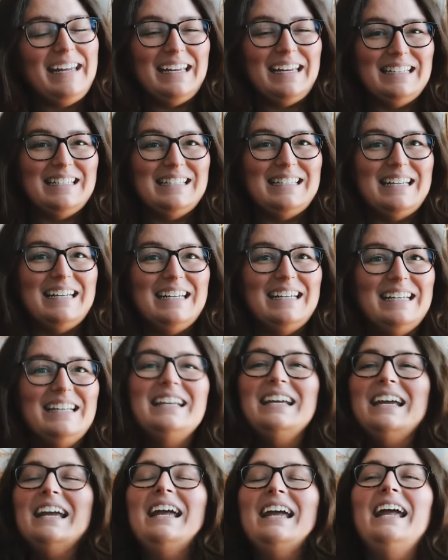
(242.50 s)
ended.
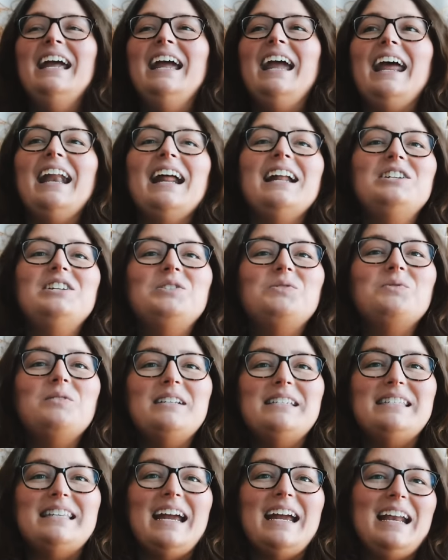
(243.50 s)
And I just want
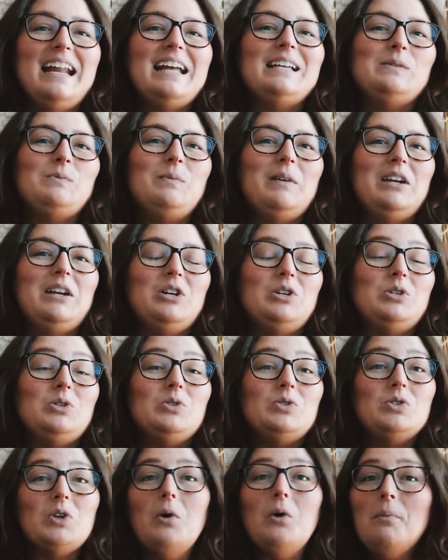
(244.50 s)
to say it has been
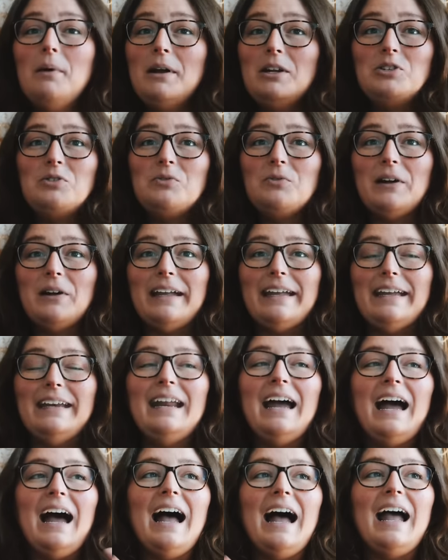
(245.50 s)
so much
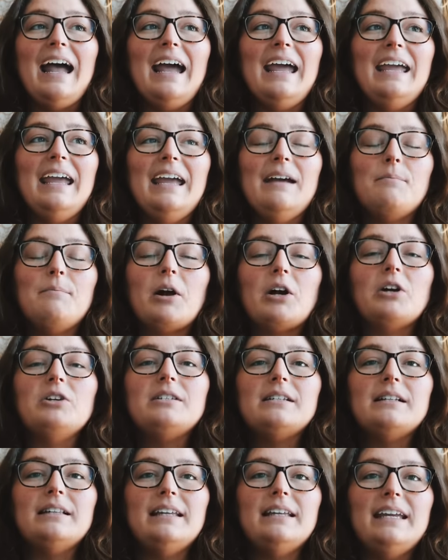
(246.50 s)
fun. I
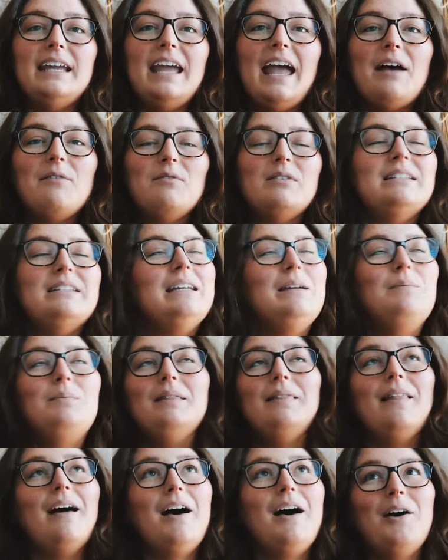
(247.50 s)
personally have a deep
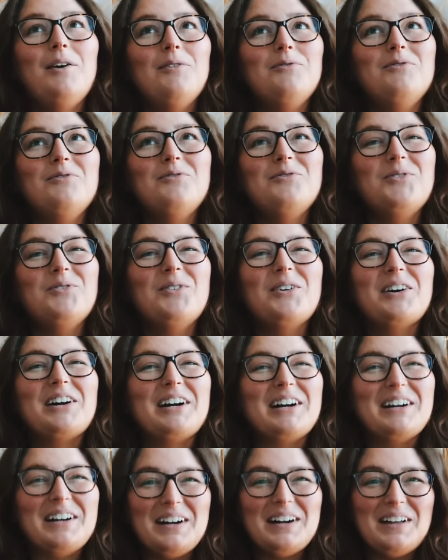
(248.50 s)
love
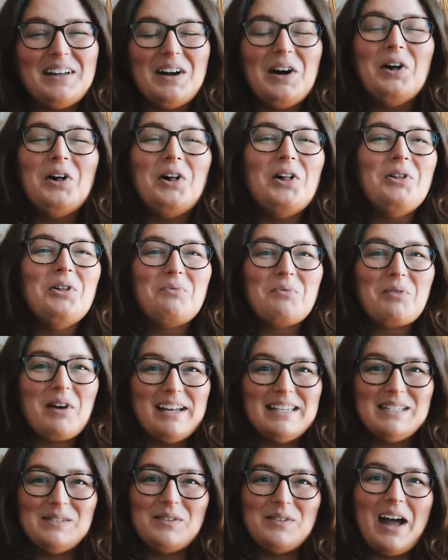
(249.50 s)
for all the
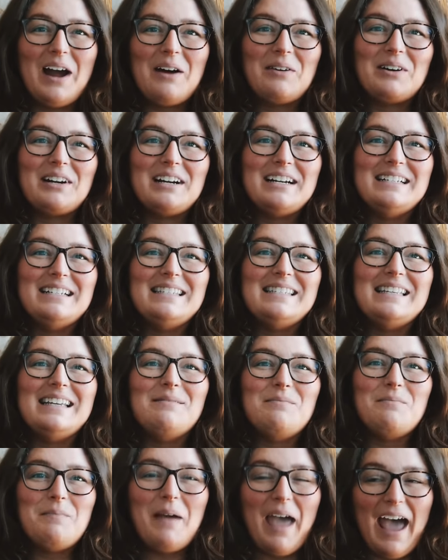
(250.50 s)
Pressed Flowers
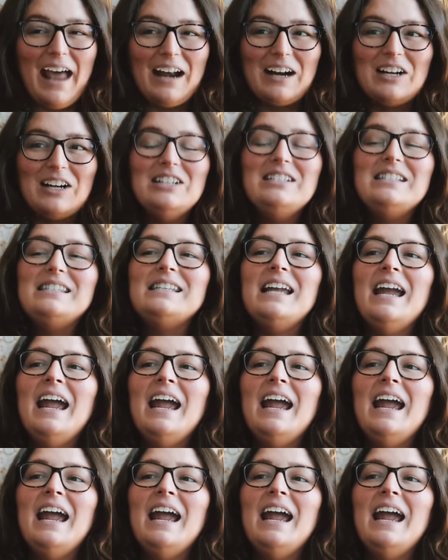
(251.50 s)
patterns,